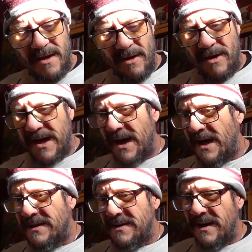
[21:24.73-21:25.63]
all right,
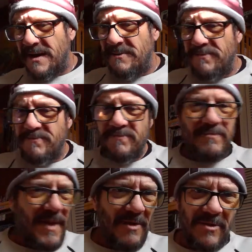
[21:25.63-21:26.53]
guys, I
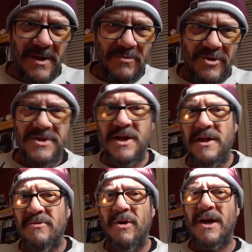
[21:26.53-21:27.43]
really appreciate
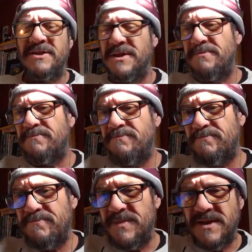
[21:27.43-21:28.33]
you watching
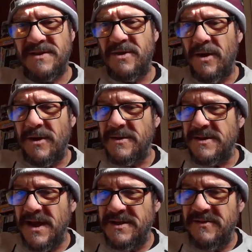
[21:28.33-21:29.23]
this dark,
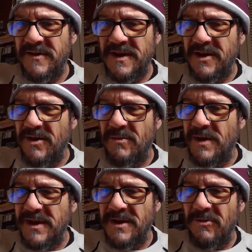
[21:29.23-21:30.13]
sketchy video.
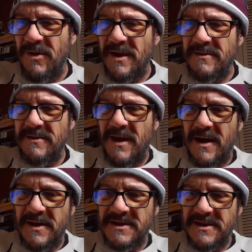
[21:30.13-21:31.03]
But you know what?
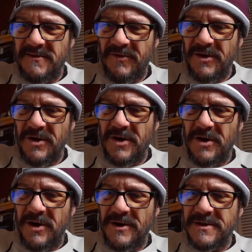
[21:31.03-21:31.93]
This is for a good
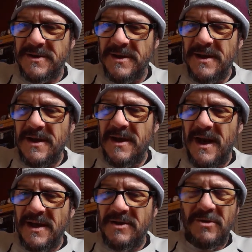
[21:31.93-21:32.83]
cause.
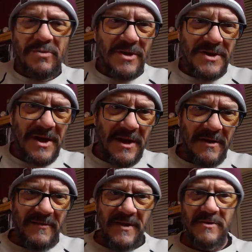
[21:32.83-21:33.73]
I do appreciate
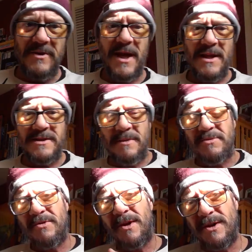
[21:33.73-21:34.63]
if you get us up
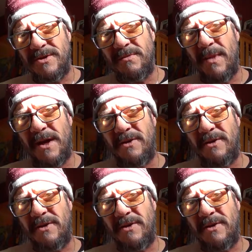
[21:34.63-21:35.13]
to 100 by